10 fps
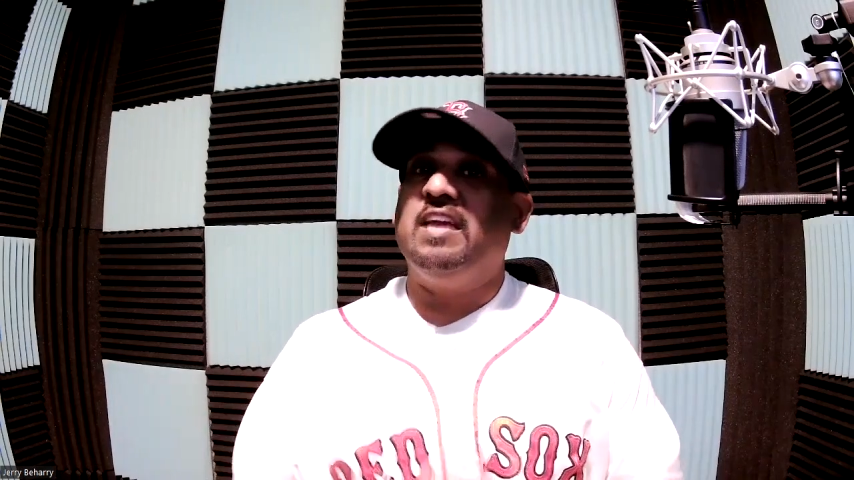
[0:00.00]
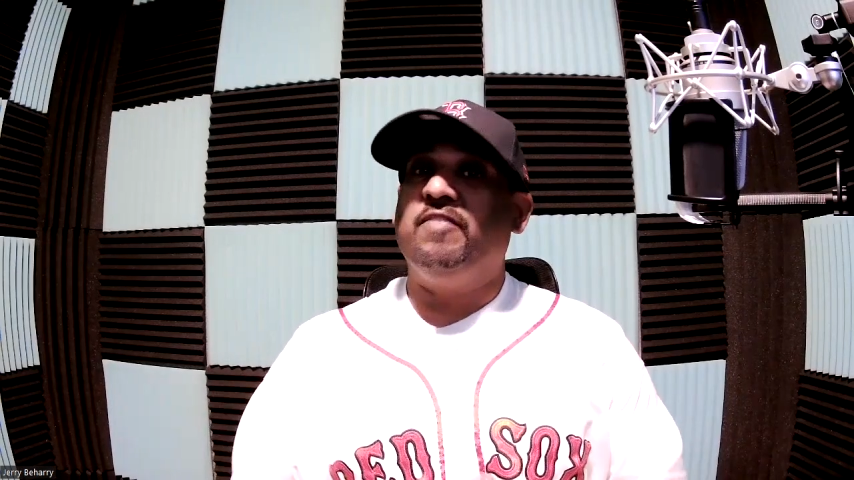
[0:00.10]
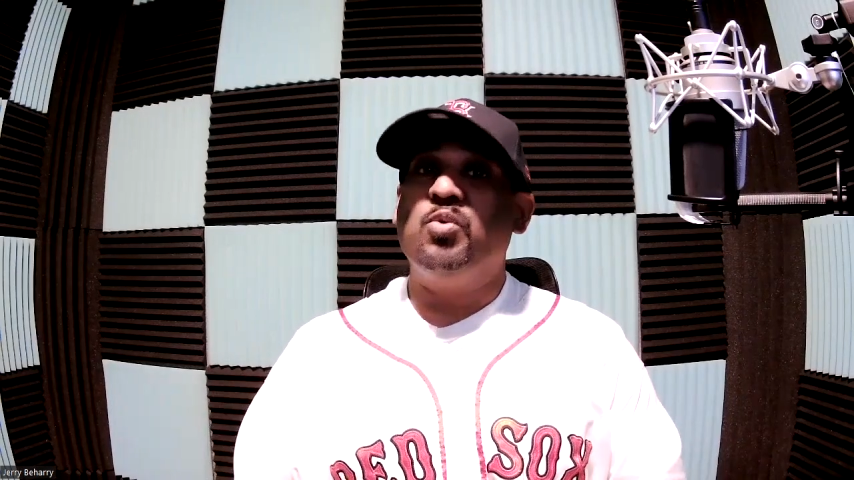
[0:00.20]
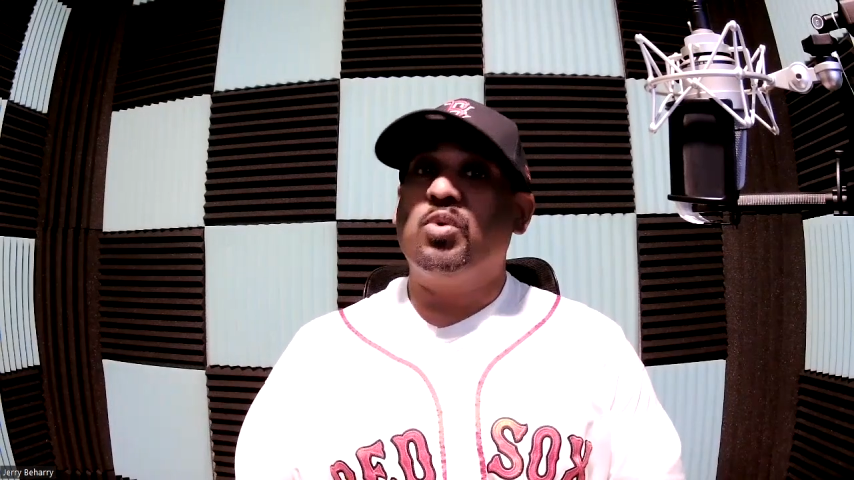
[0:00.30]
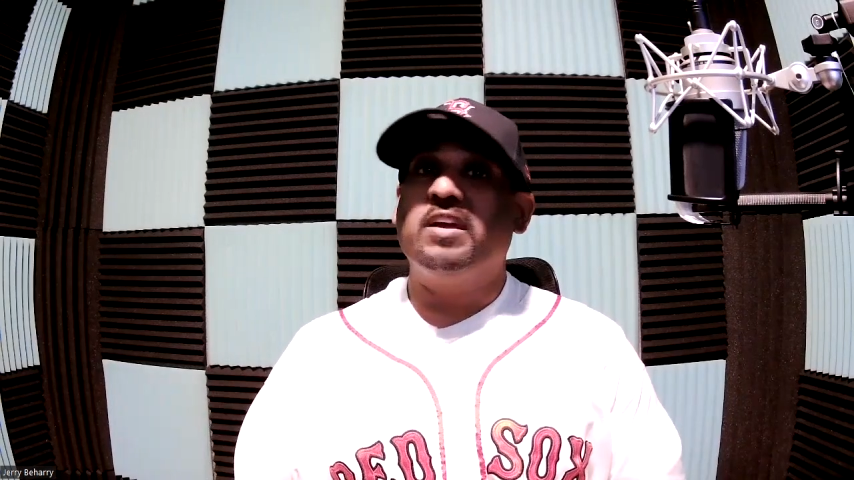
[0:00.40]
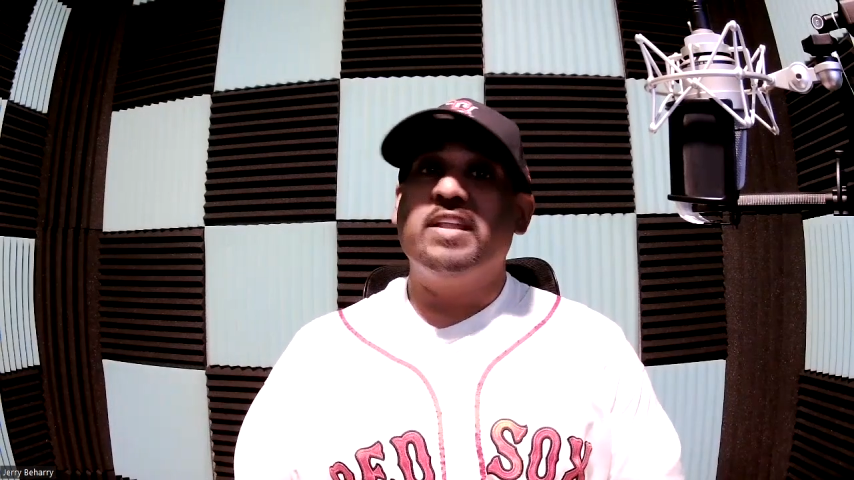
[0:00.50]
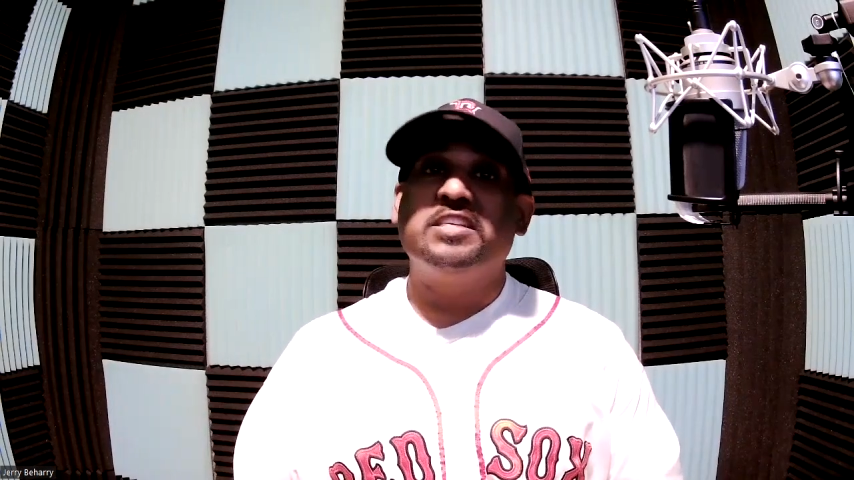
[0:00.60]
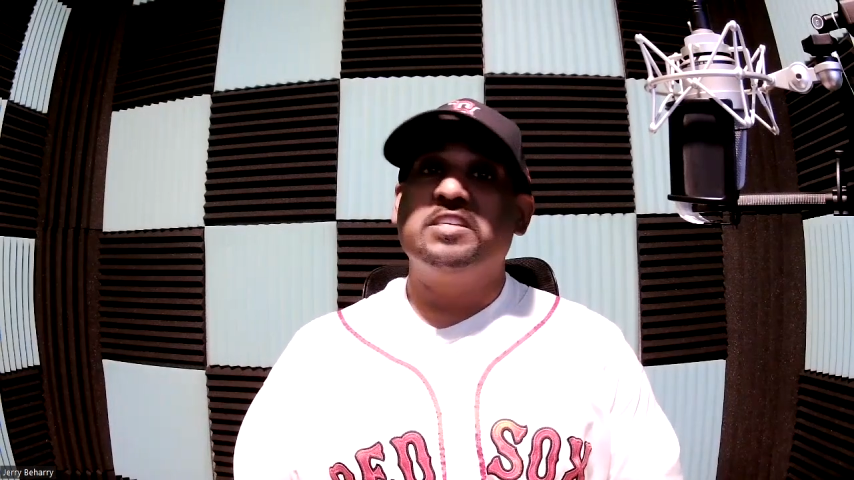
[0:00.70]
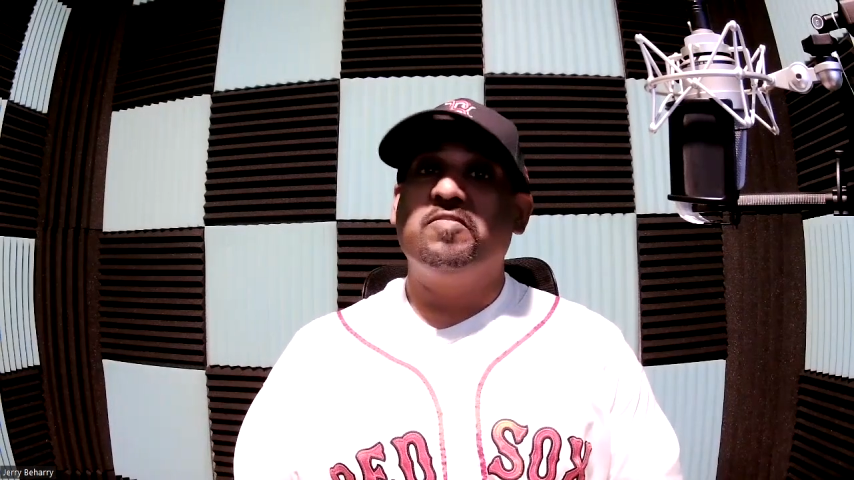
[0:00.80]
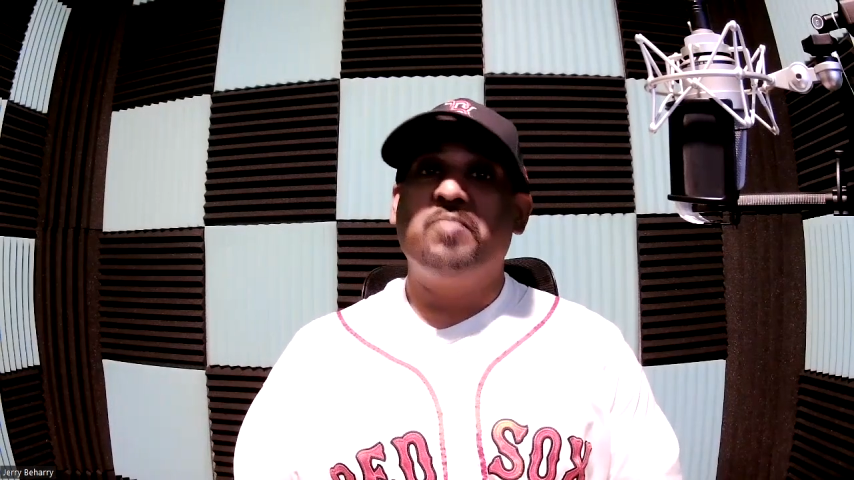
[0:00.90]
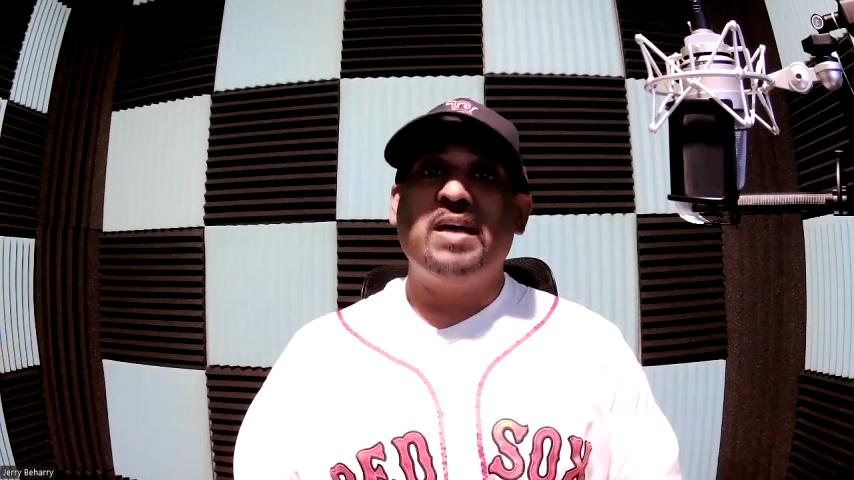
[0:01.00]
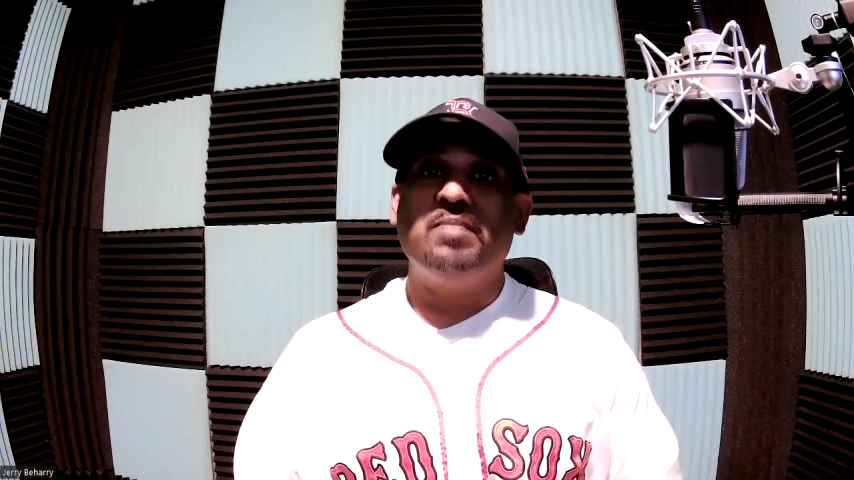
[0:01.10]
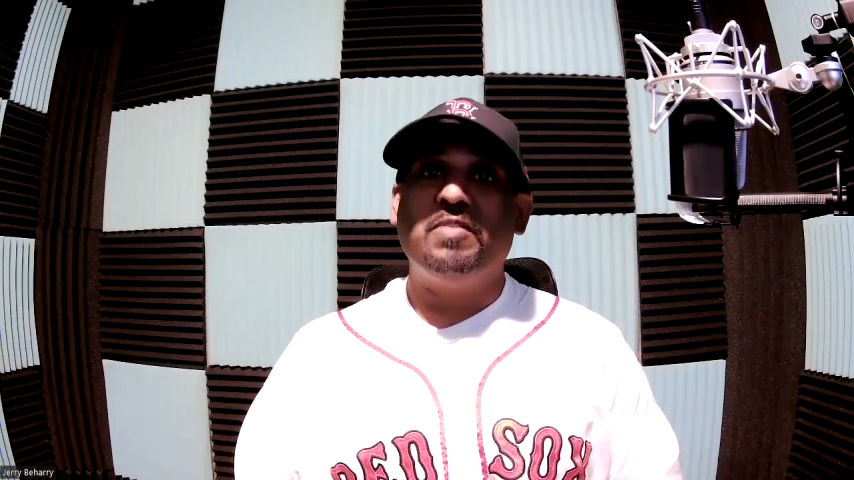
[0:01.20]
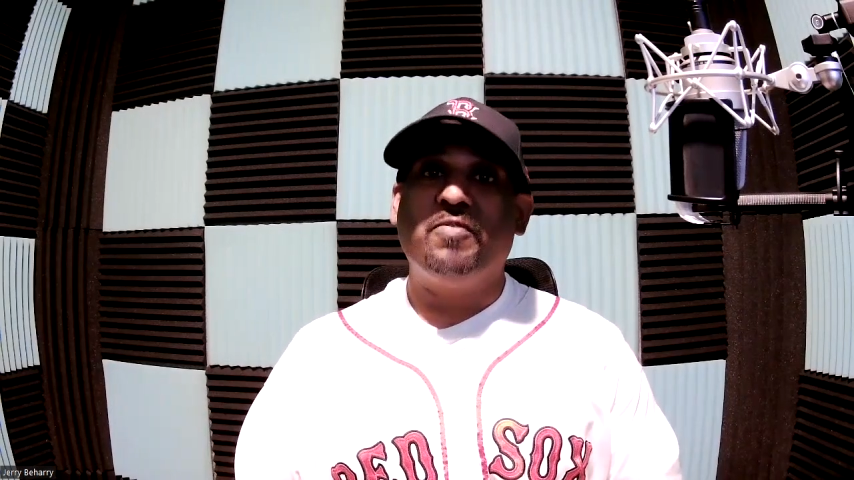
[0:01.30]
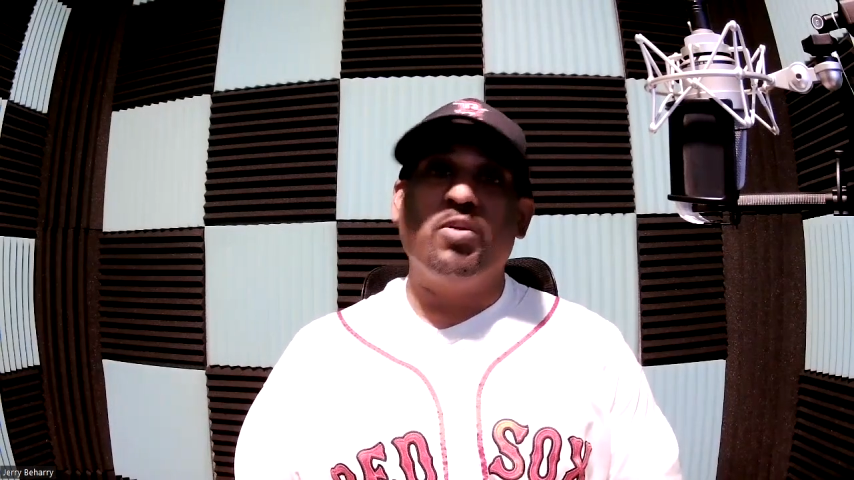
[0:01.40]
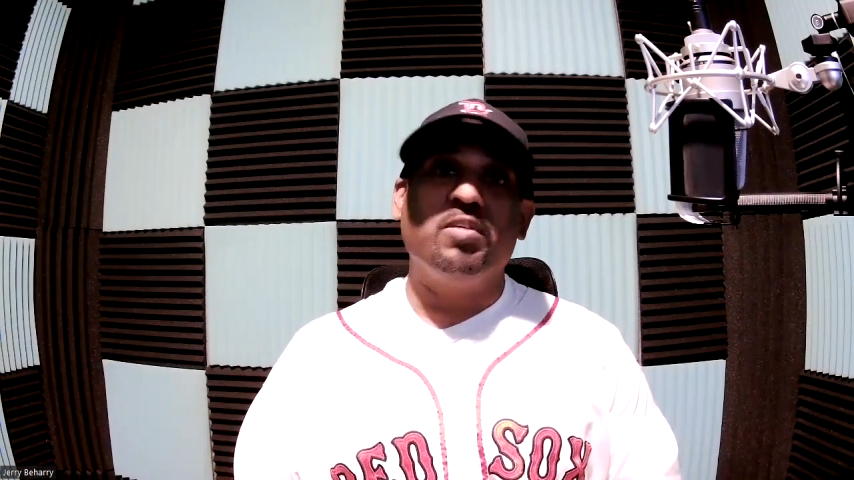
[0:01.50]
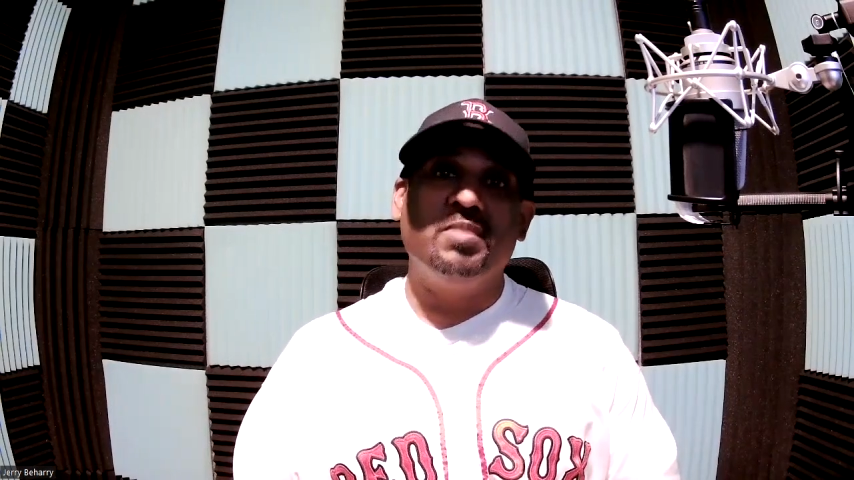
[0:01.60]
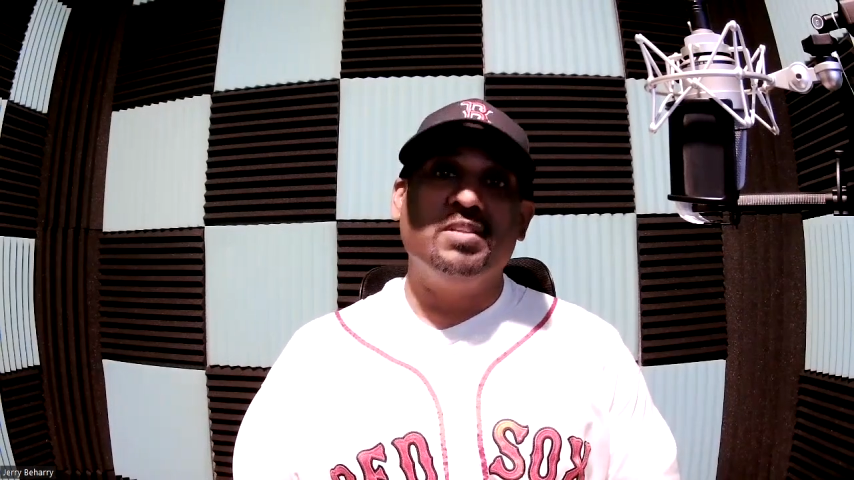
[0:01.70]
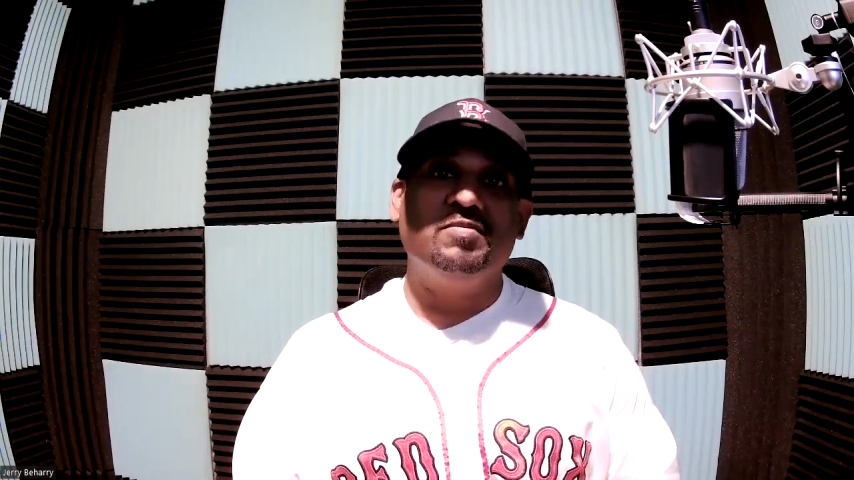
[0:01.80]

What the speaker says: if you were a connection of mine before the month